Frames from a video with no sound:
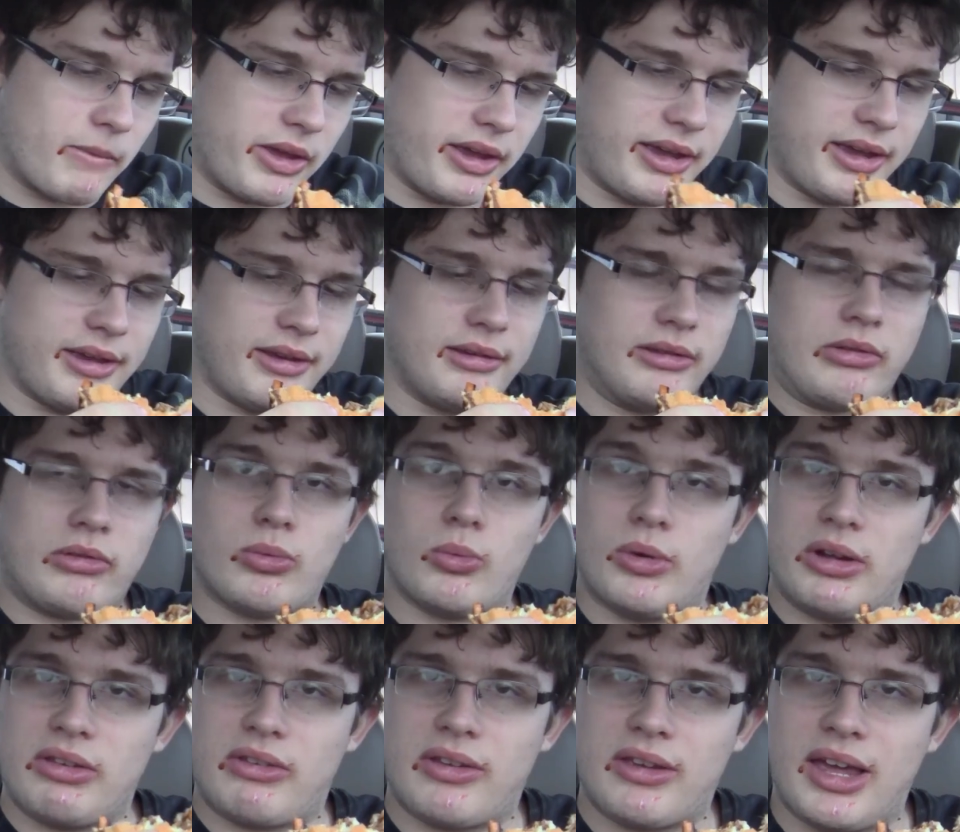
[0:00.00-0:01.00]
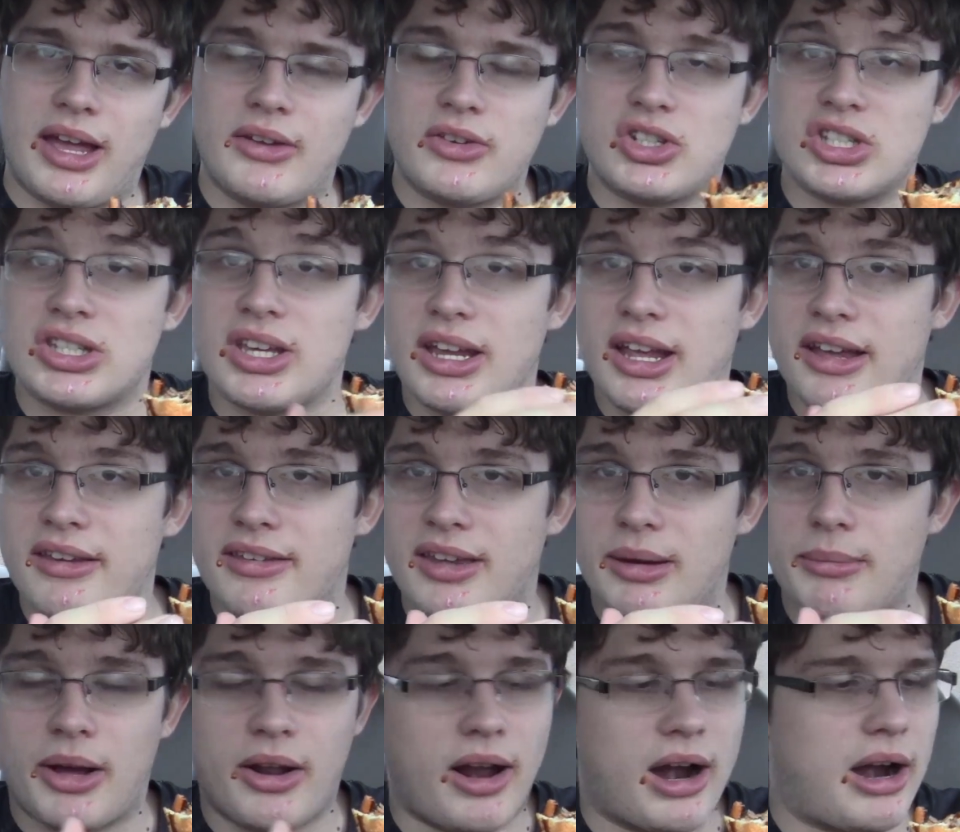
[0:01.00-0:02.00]
is, once again, just like I said
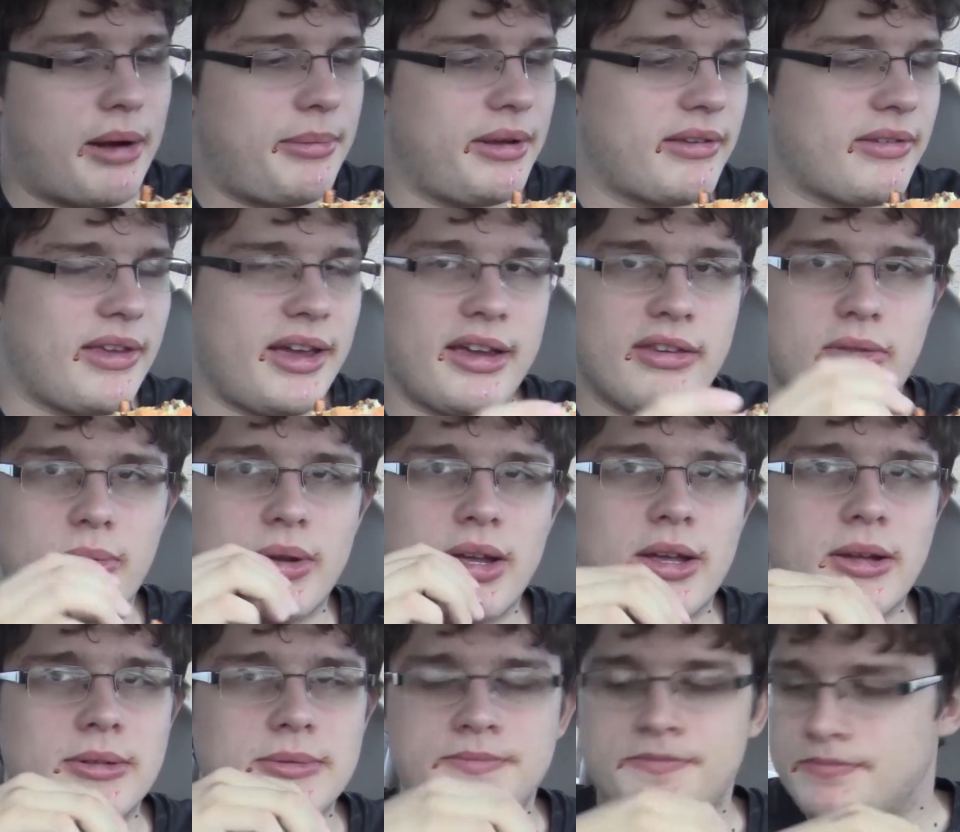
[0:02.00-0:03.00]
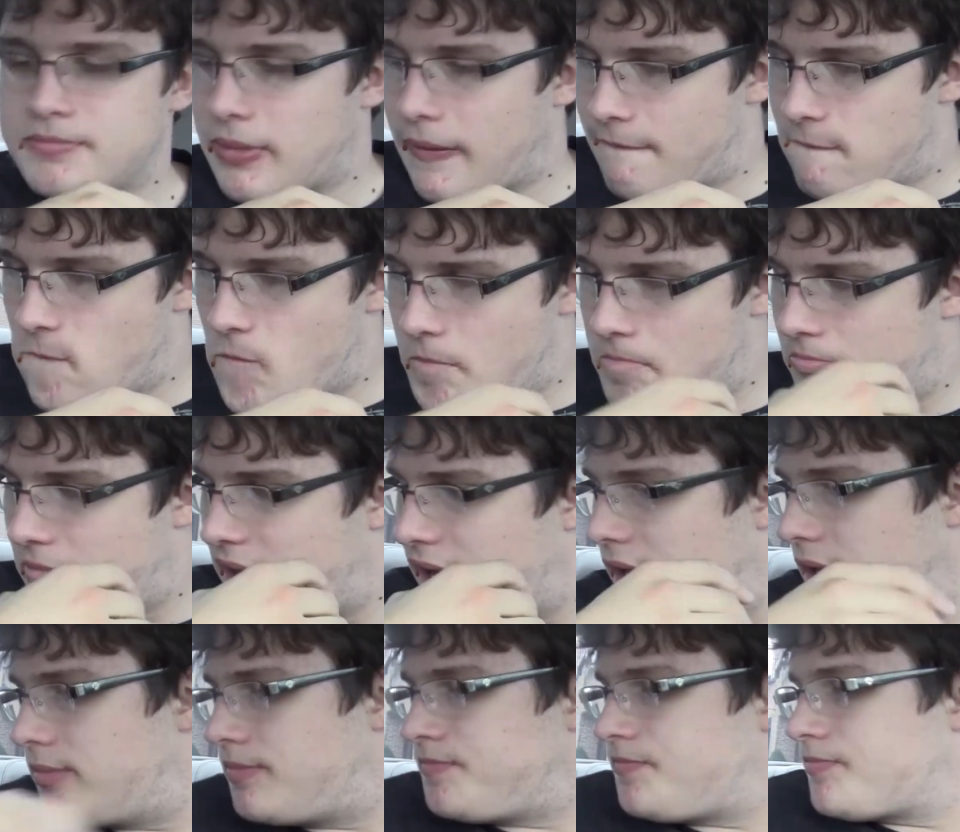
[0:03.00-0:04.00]
about Arby's last week,
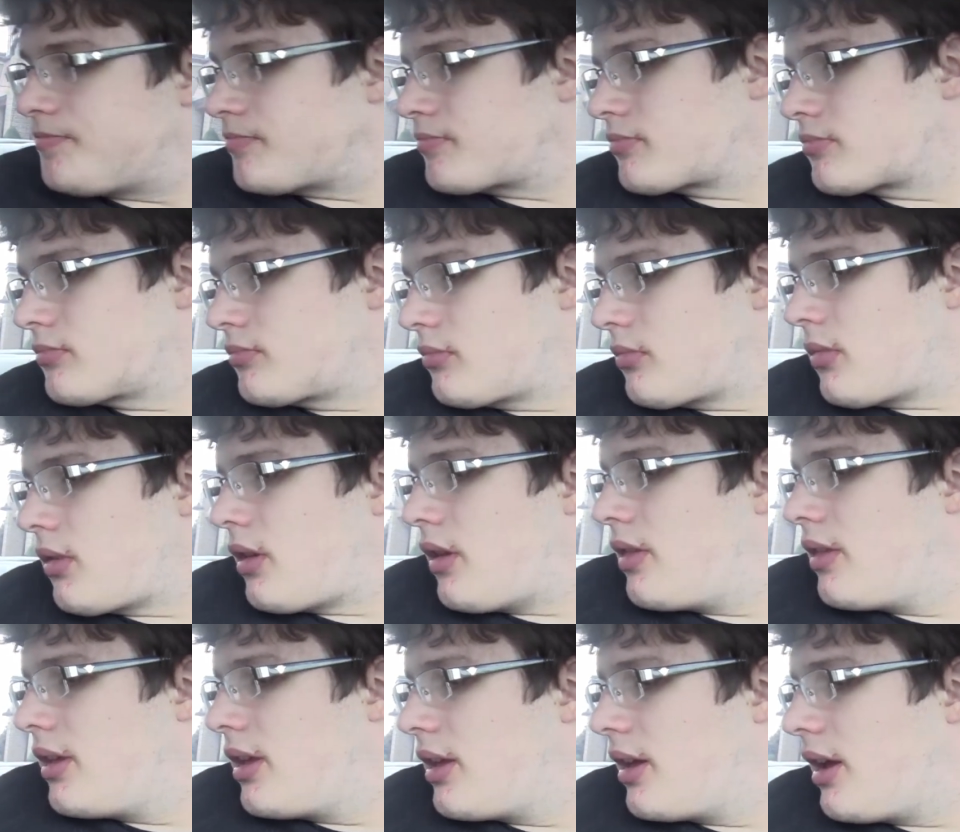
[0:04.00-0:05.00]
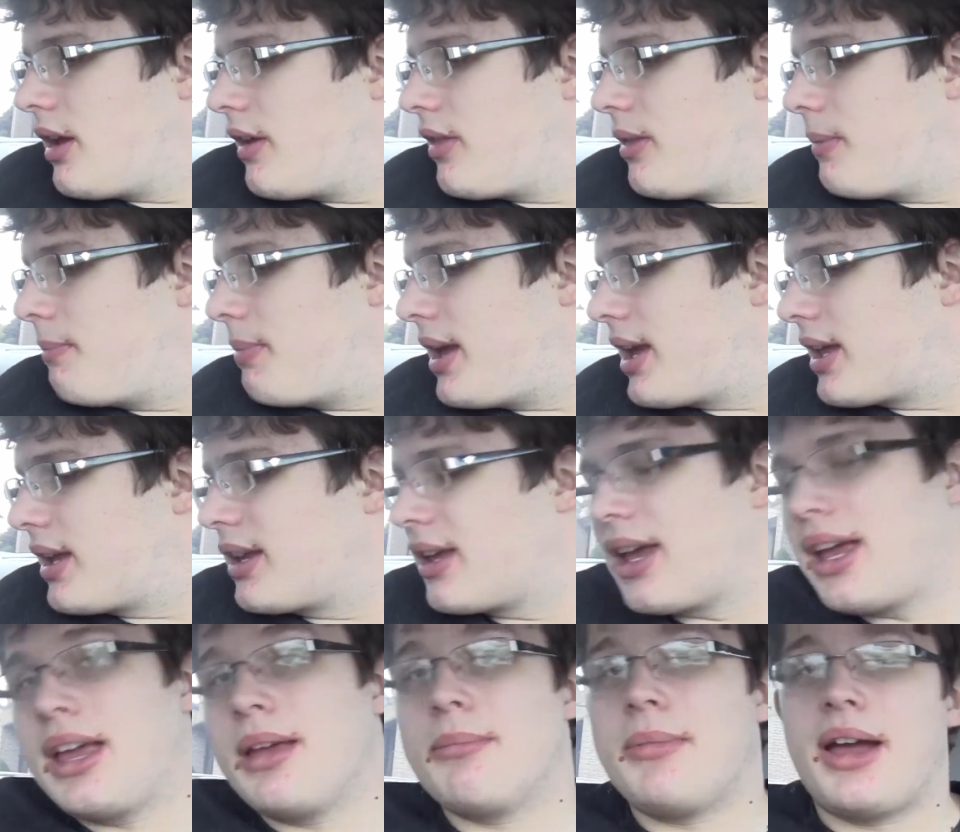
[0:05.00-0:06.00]
and the bacon
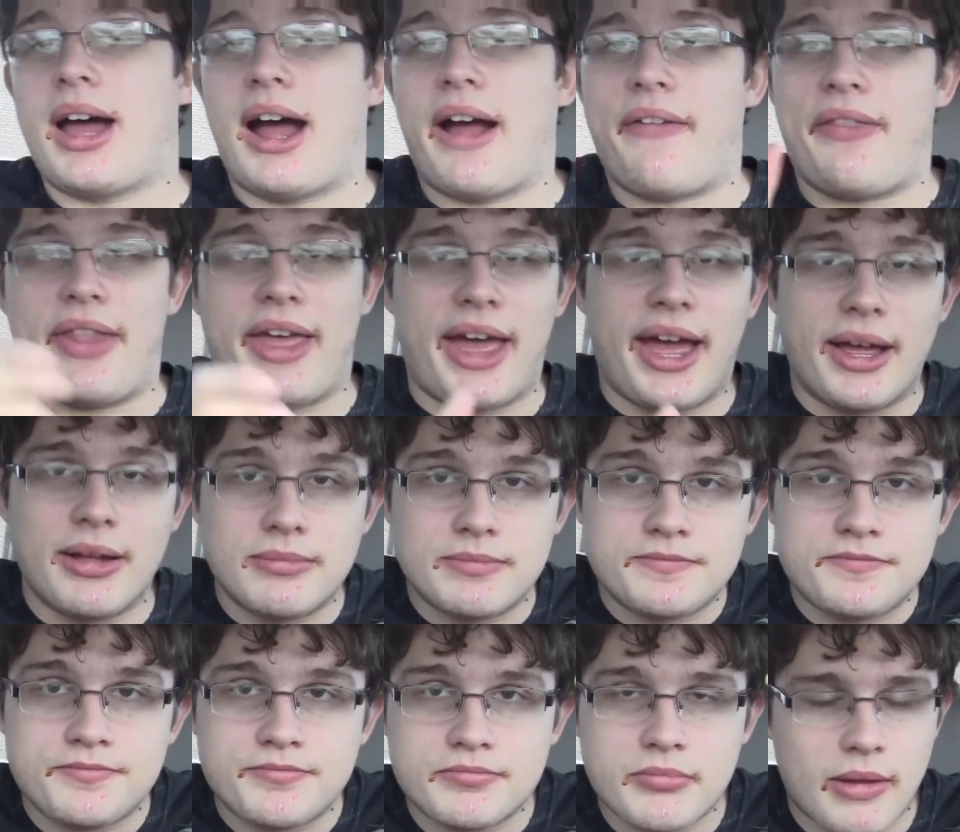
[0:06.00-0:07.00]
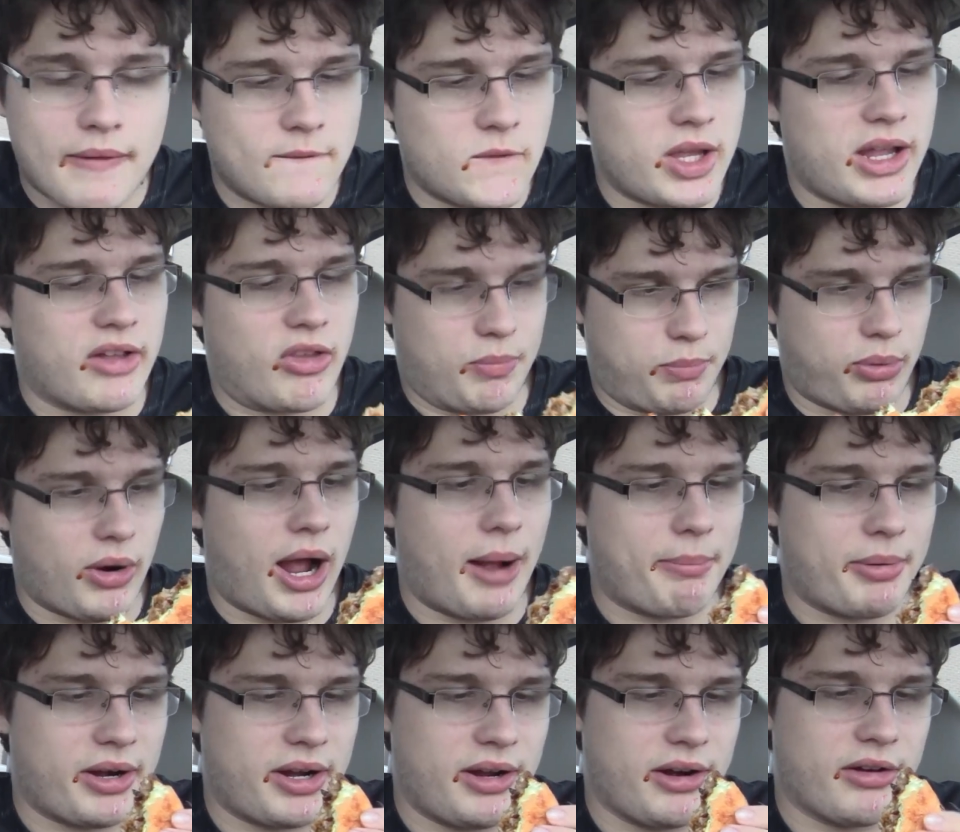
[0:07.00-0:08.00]
game on that, it's
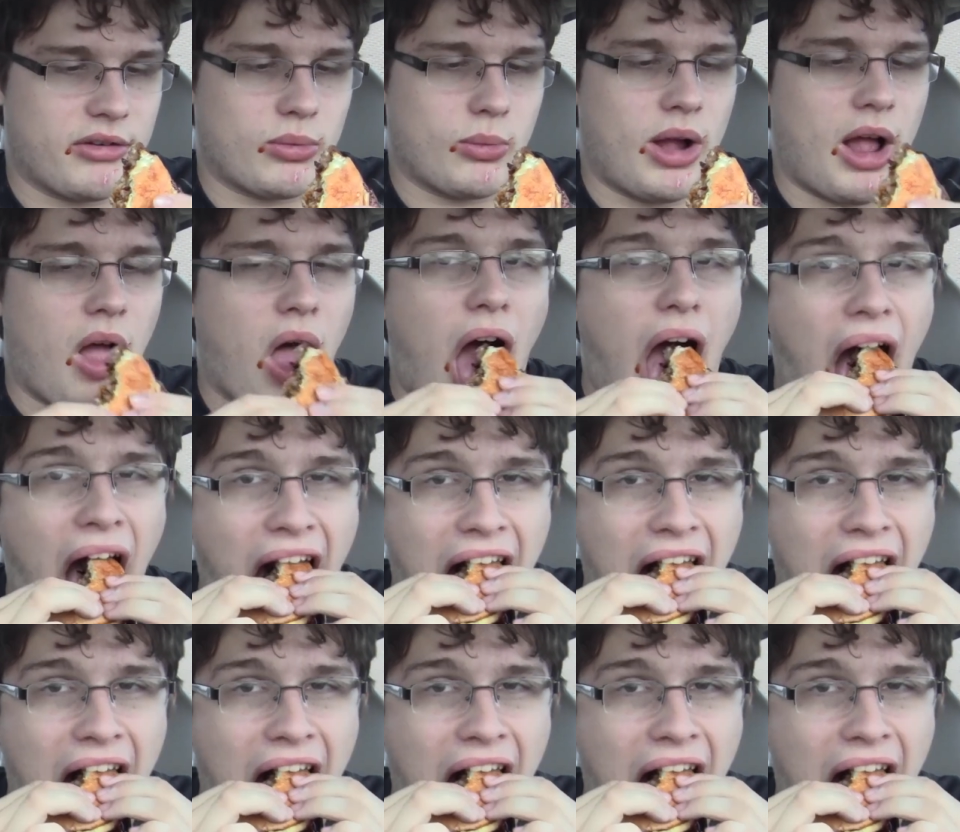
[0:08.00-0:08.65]
proper here as well.